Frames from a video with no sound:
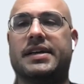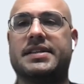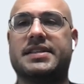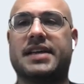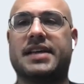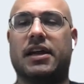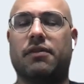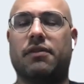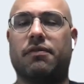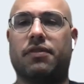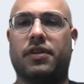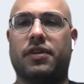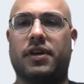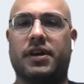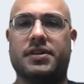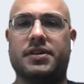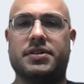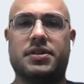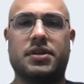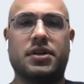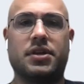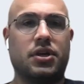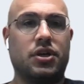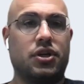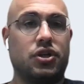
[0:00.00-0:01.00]
side of
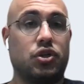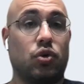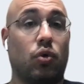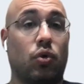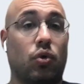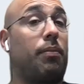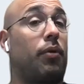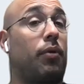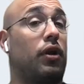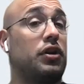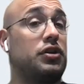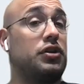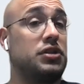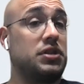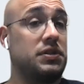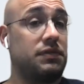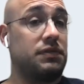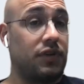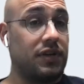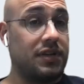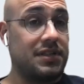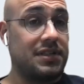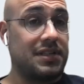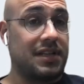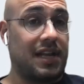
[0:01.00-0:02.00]
things. So apologies
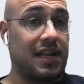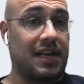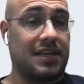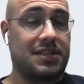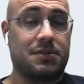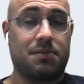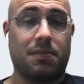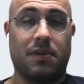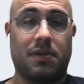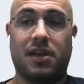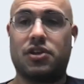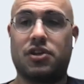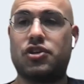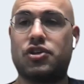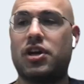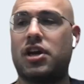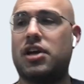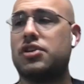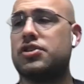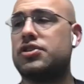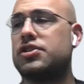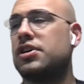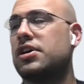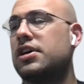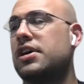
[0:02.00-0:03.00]
for this last minute
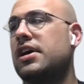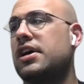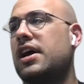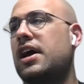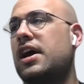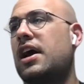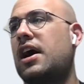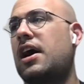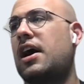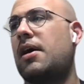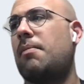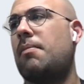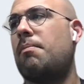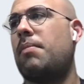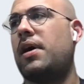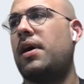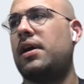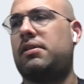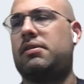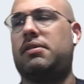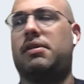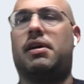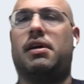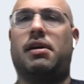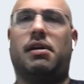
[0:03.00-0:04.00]
change,
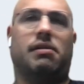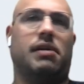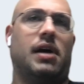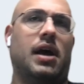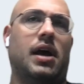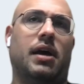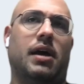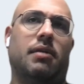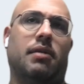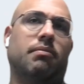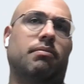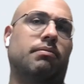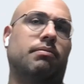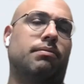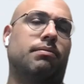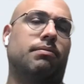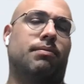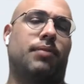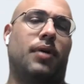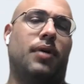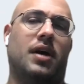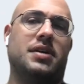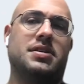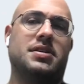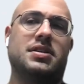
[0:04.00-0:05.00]
but I'm
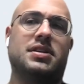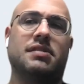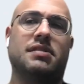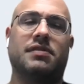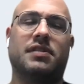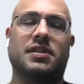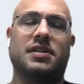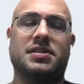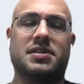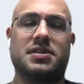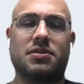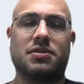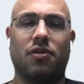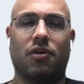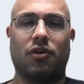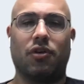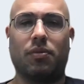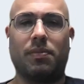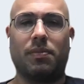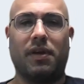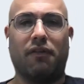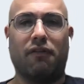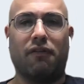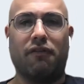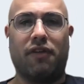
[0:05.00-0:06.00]
positive this is going
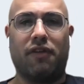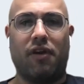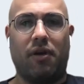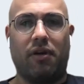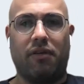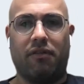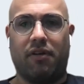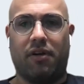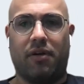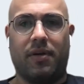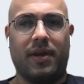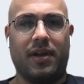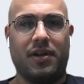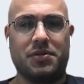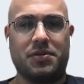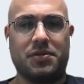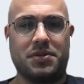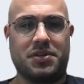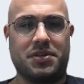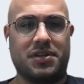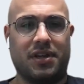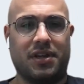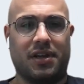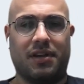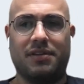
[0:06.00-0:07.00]
to be a very, very
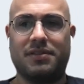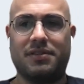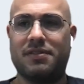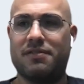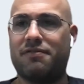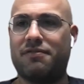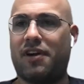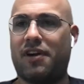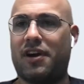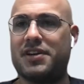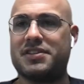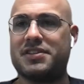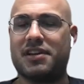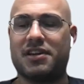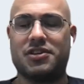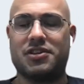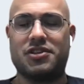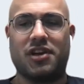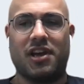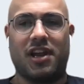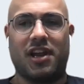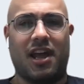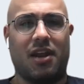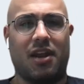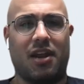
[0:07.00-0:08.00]
interesting fireside
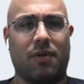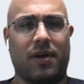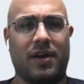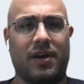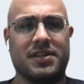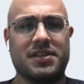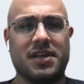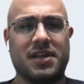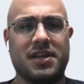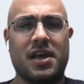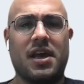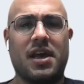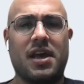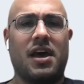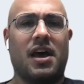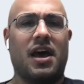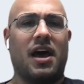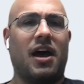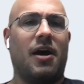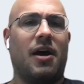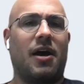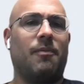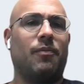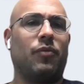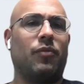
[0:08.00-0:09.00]
chat. Anyways,
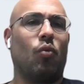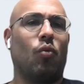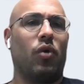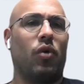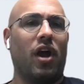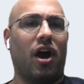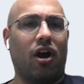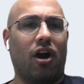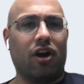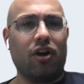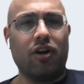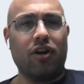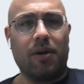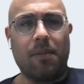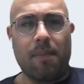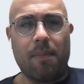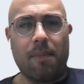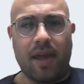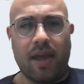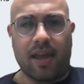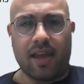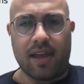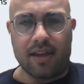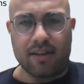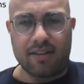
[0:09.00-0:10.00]
we are going to
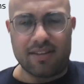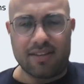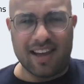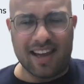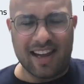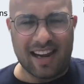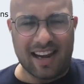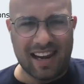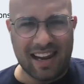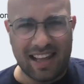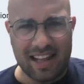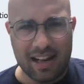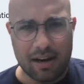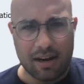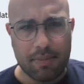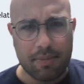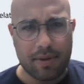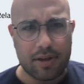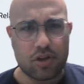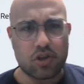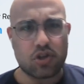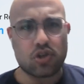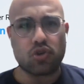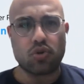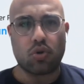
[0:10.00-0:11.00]
make it a little
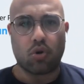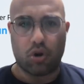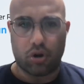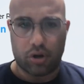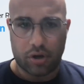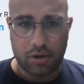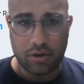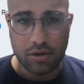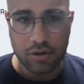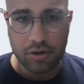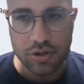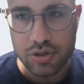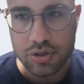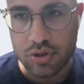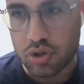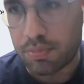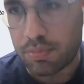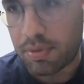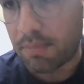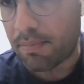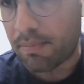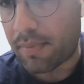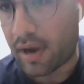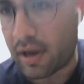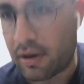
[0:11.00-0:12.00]
bit shorter just to
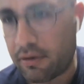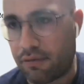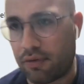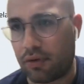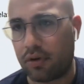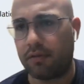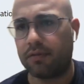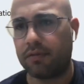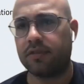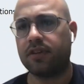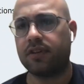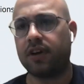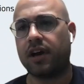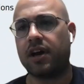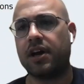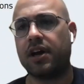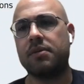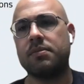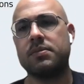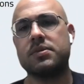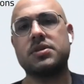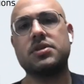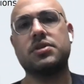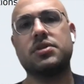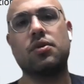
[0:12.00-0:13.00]
be mindful of
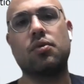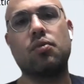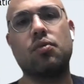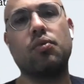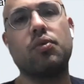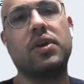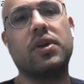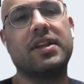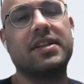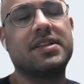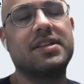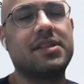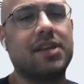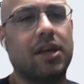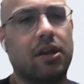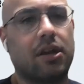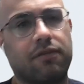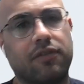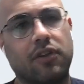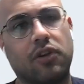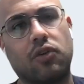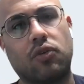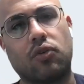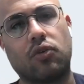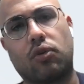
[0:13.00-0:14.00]
time. So instead
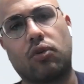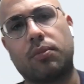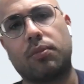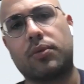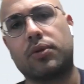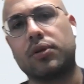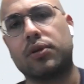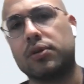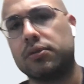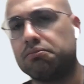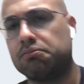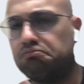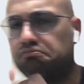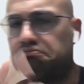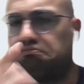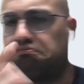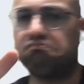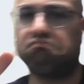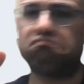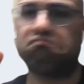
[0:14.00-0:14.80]
of the normal